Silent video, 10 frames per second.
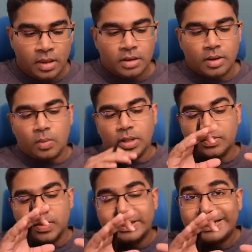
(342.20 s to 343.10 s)
Now,
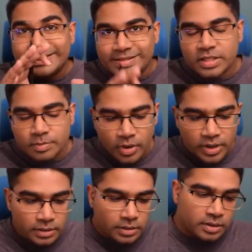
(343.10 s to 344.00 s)
once we reach this
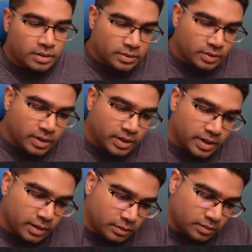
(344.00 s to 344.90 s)
point so
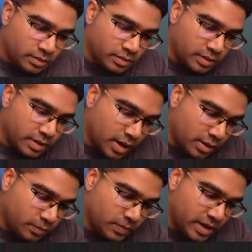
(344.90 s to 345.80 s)
again now
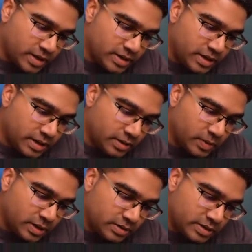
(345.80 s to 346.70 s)
we are dealing
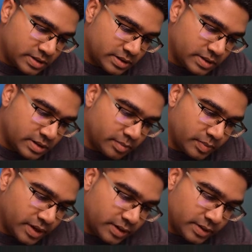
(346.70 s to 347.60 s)
with just a
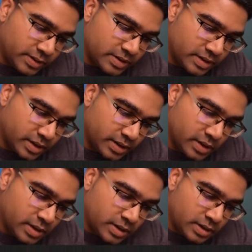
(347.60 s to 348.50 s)
parallel circuit
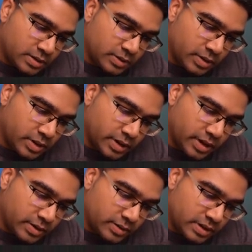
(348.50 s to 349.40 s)
so
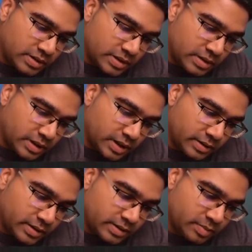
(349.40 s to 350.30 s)
again you can see the
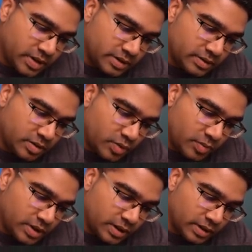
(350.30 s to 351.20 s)
current splits. The
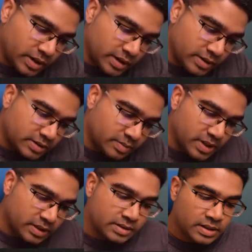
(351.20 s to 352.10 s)
moment the current
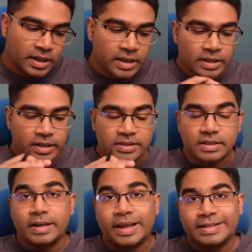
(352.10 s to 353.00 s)
splits, it is
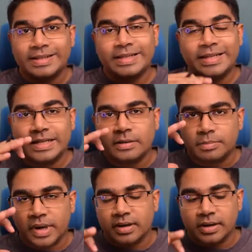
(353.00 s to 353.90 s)
connected in
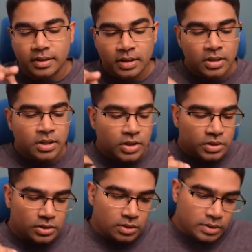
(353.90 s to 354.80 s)
parallel.
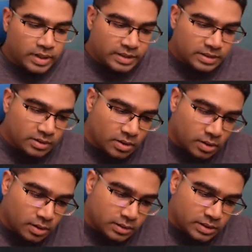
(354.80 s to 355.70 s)
So let's
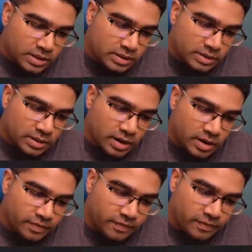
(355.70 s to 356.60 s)
call this
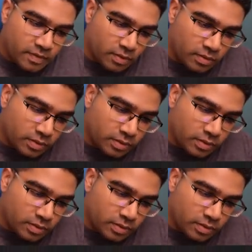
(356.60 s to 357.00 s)
R4.